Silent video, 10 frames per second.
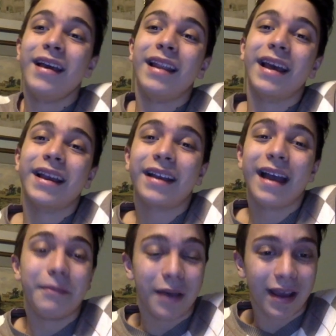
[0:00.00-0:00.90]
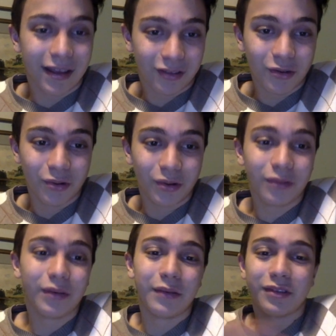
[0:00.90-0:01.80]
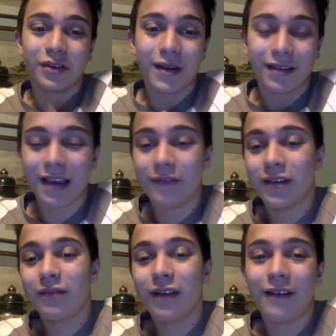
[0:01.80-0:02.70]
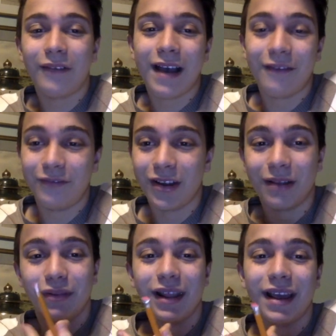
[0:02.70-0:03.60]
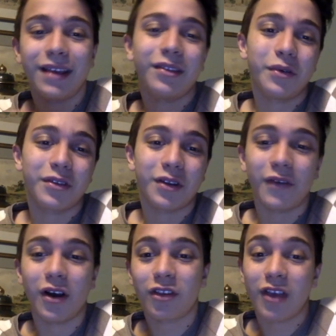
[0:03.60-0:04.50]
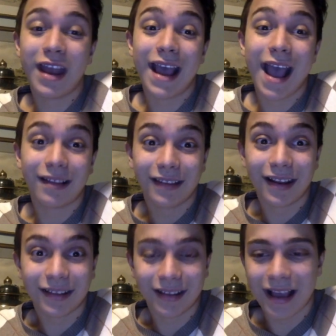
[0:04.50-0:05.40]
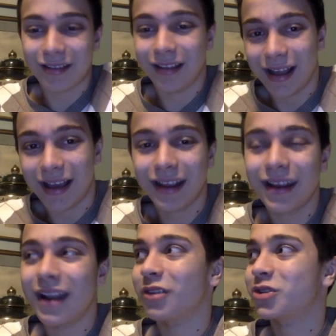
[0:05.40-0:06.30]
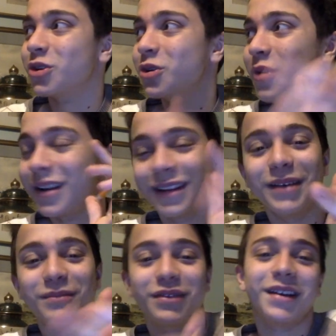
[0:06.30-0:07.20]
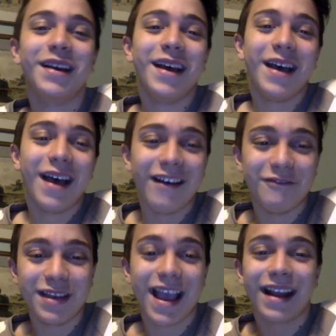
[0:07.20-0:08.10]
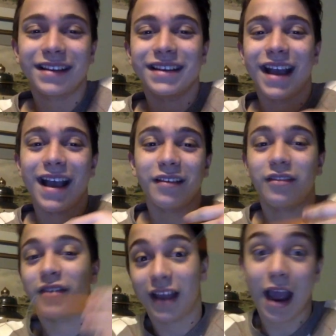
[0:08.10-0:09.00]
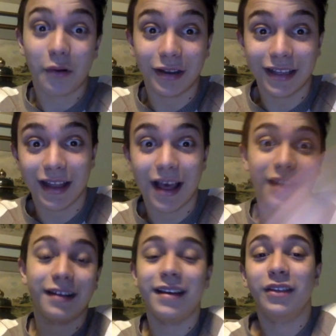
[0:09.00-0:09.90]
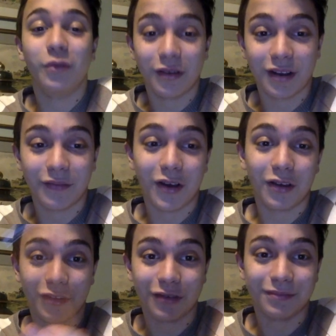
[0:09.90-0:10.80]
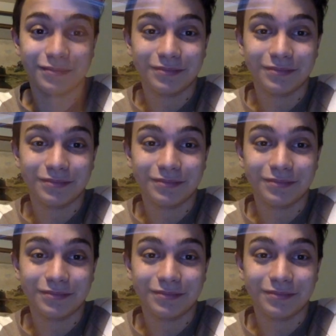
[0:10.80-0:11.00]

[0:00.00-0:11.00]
Like at my school, when I was in grade 7, I've done a play, The Wizard of Oz, and I acted as the lion, and I'll show you a clip of me acting as the Cowardly Lion in The Wizard of Oz.